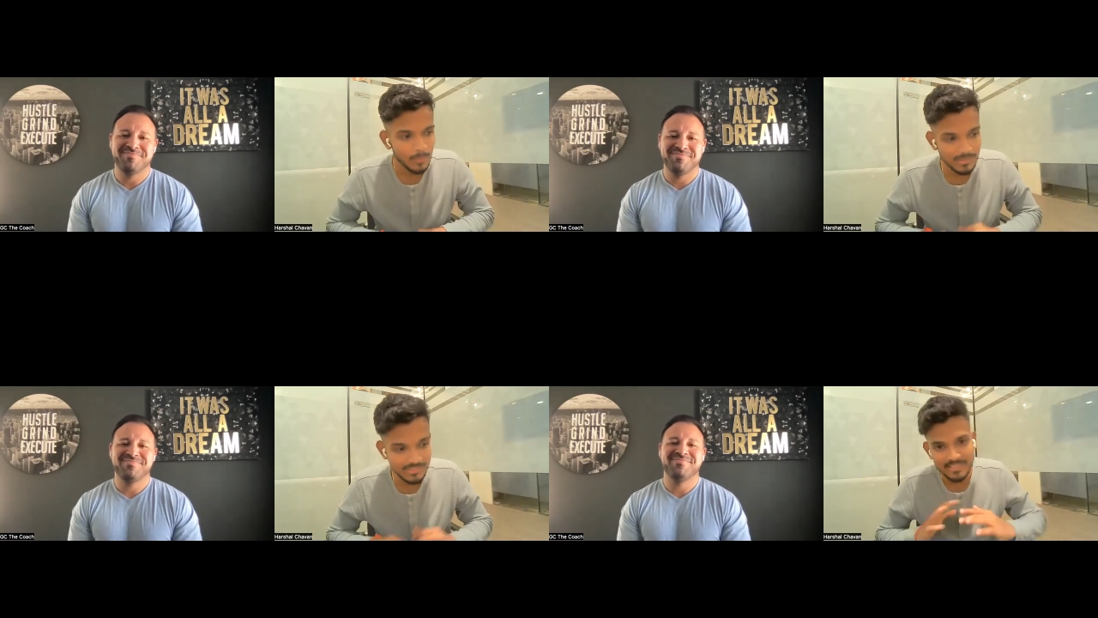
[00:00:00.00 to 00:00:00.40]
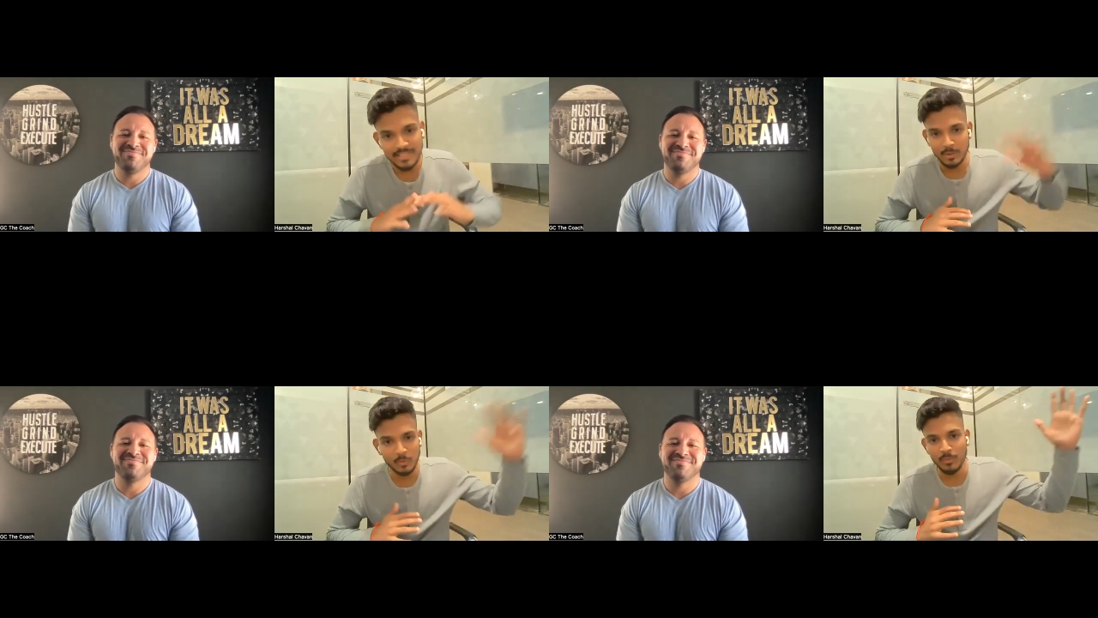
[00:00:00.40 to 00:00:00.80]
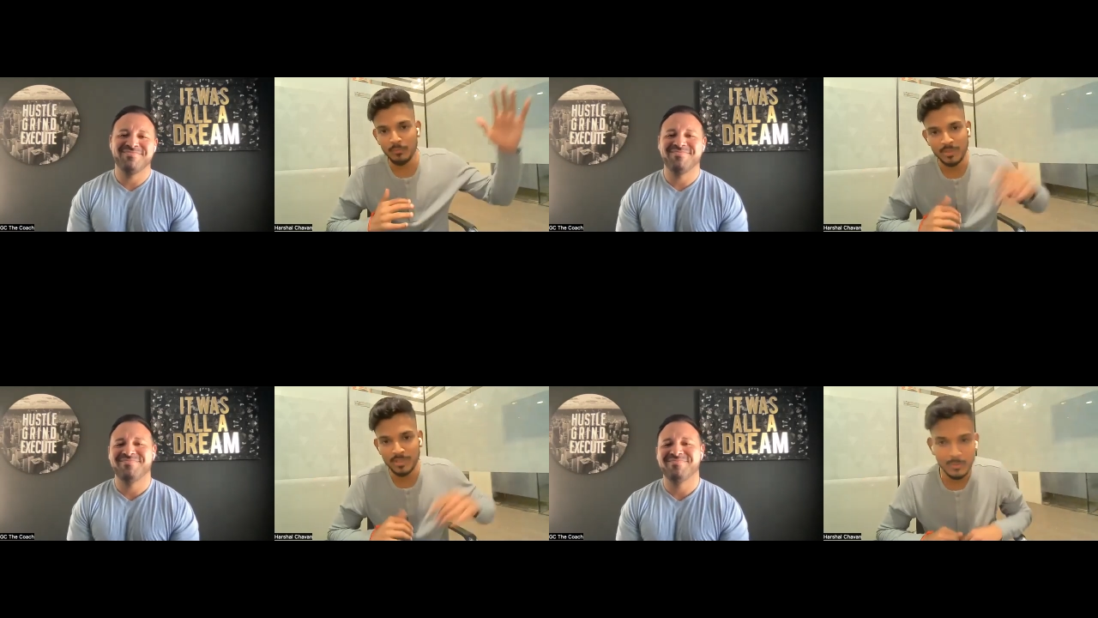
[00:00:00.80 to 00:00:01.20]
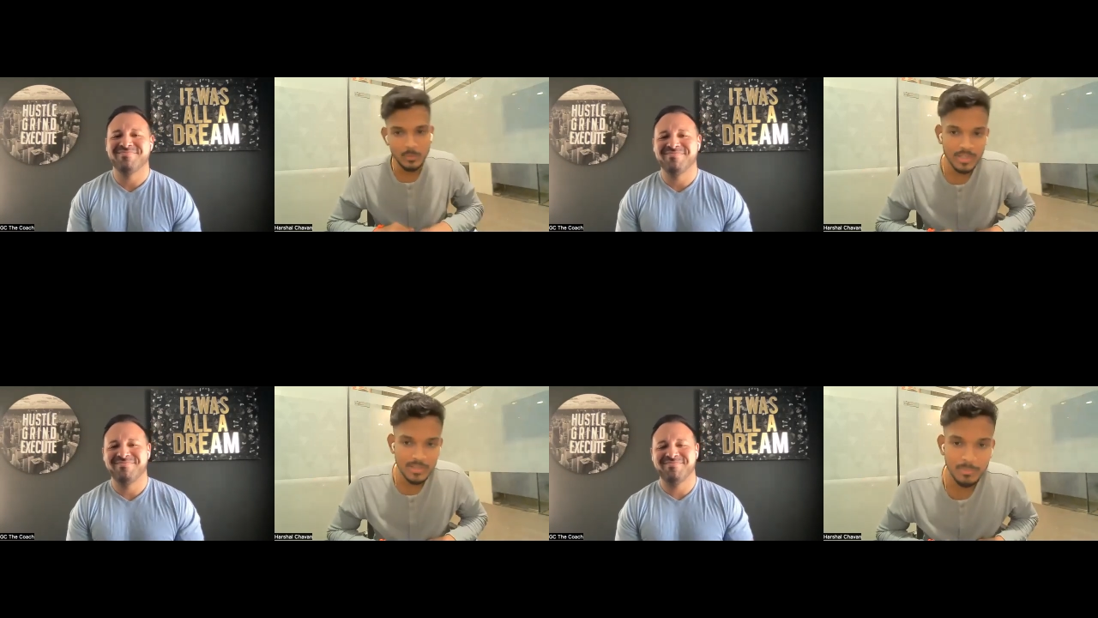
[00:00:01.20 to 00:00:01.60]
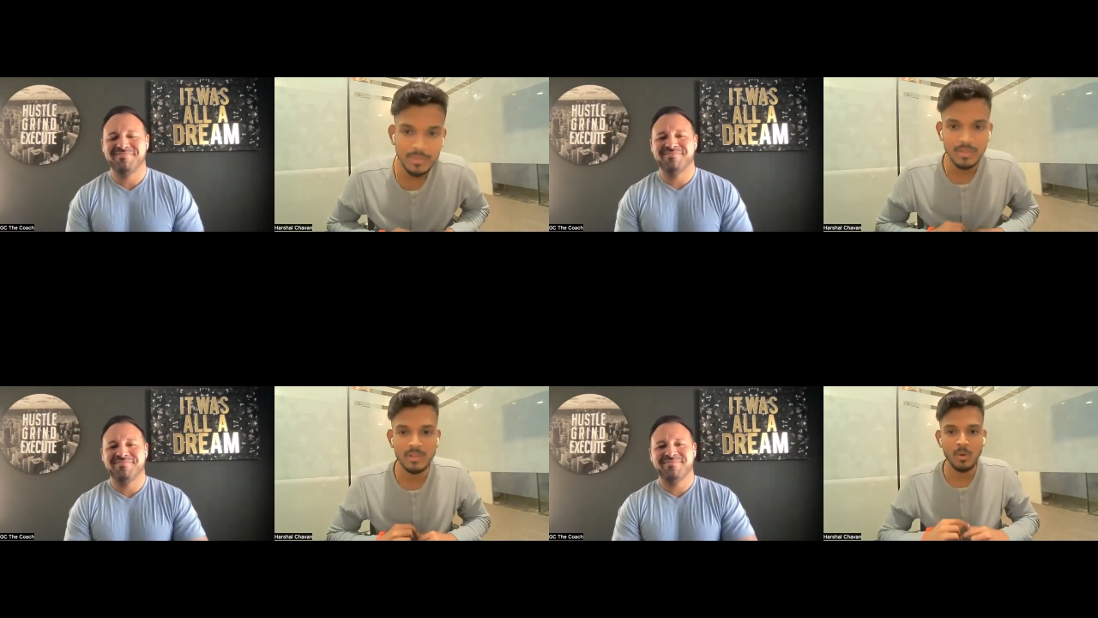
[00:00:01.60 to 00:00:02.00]
Speaker 1: but still like you know we, we need to like
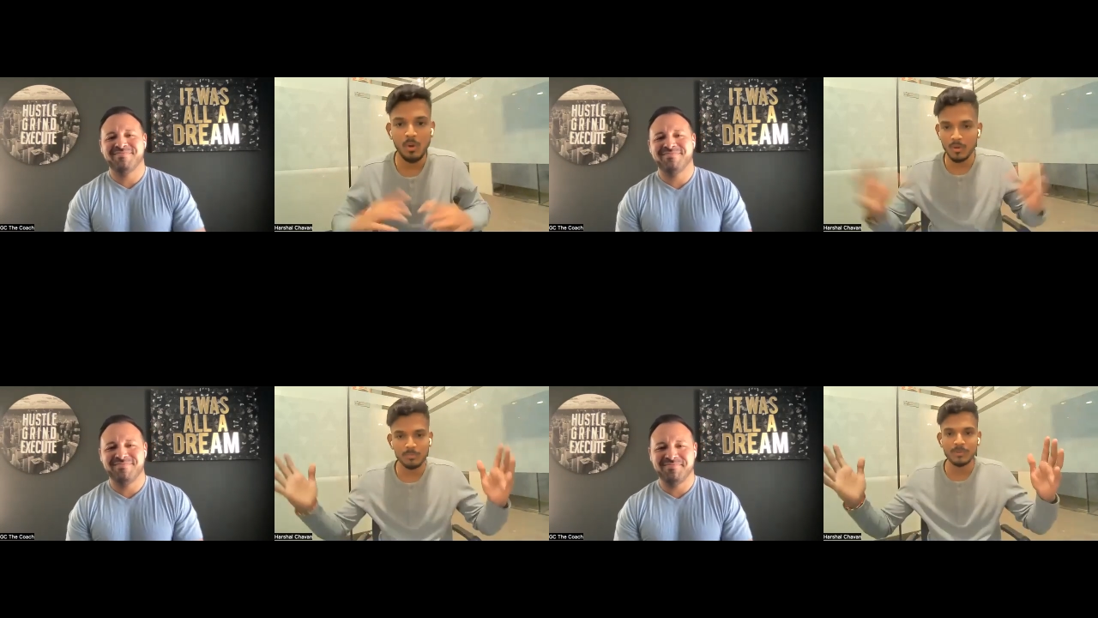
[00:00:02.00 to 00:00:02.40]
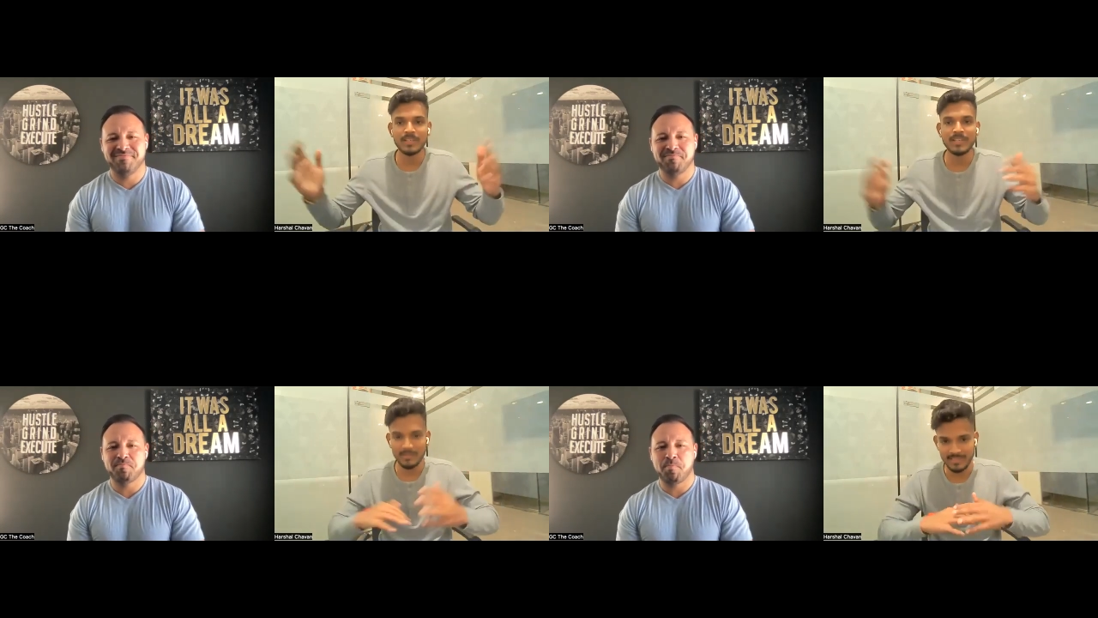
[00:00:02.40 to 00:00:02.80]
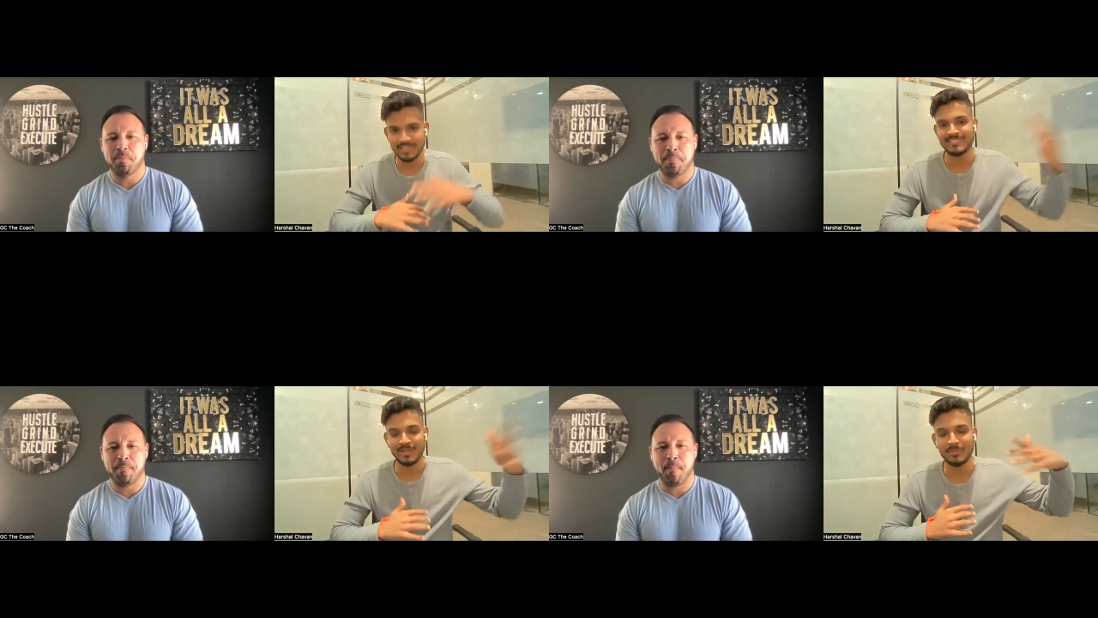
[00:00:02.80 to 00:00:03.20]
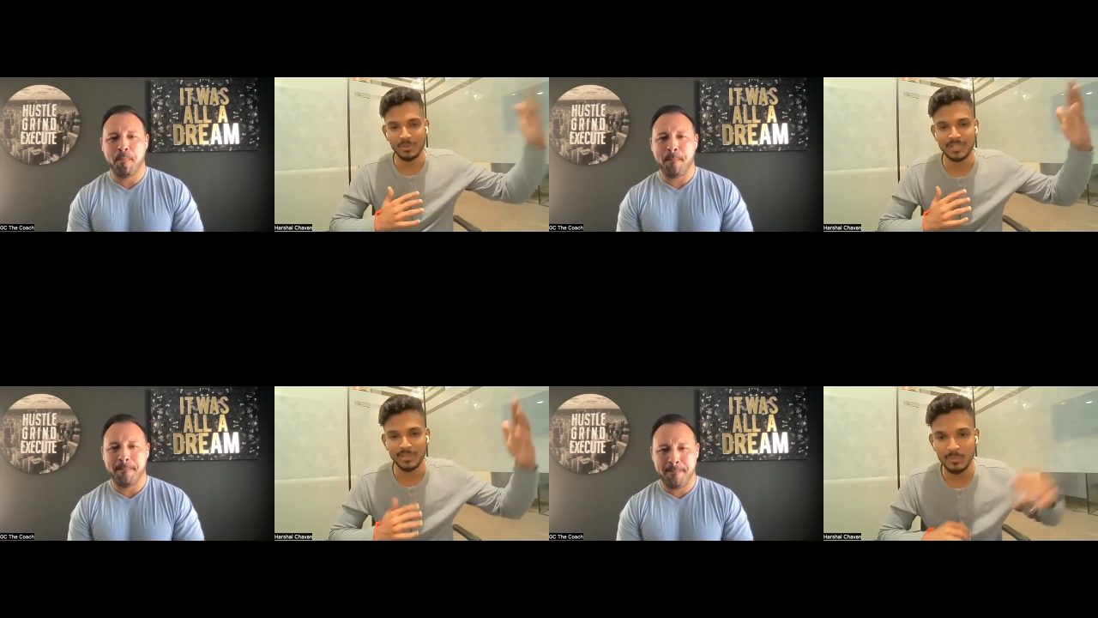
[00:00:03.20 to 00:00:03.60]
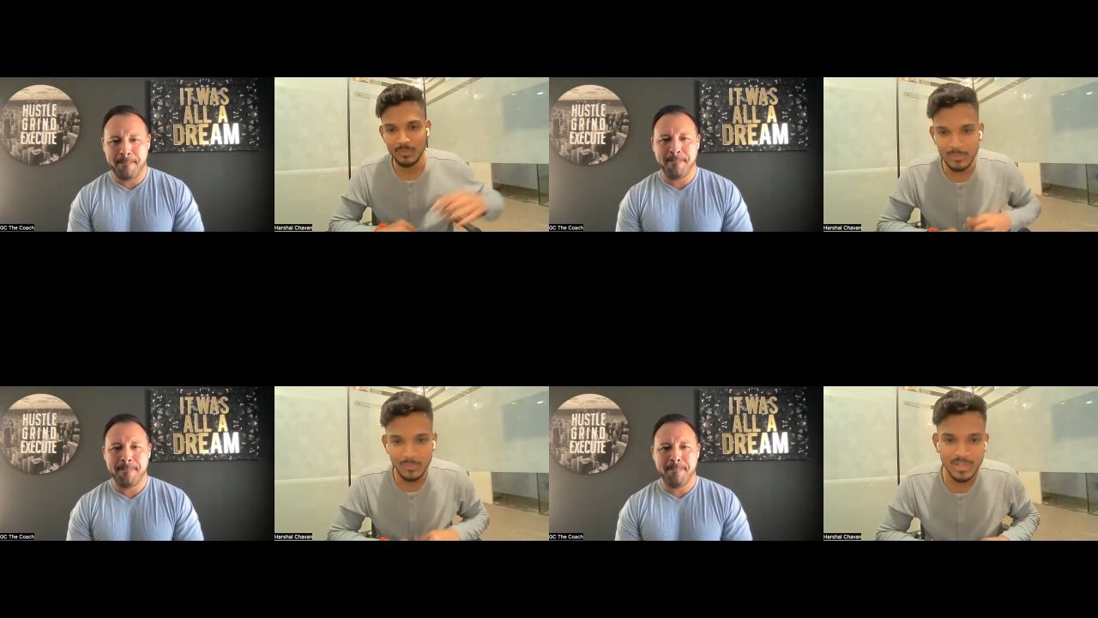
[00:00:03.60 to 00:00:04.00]
spend a lot of money. Like of course, like you know
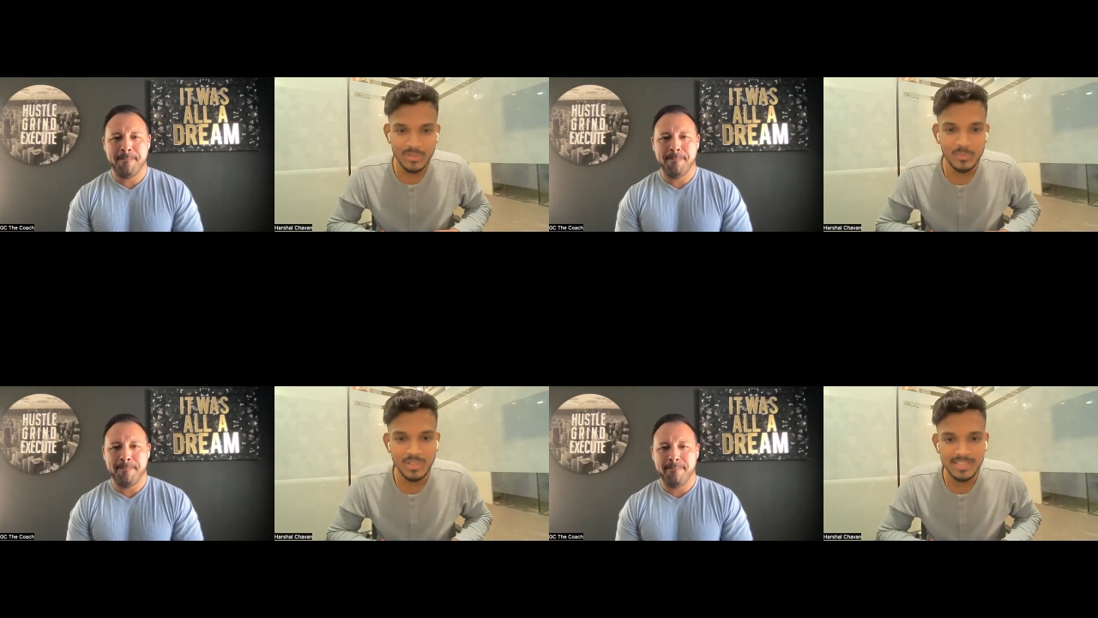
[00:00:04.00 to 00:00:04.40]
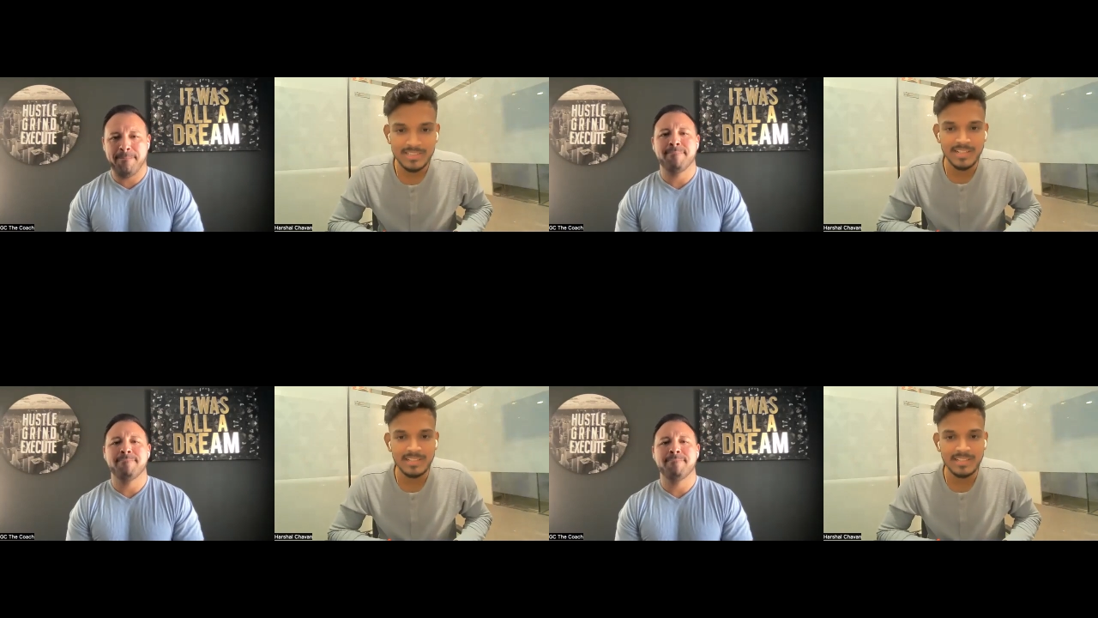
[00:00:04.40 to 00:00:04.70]
we need to get to that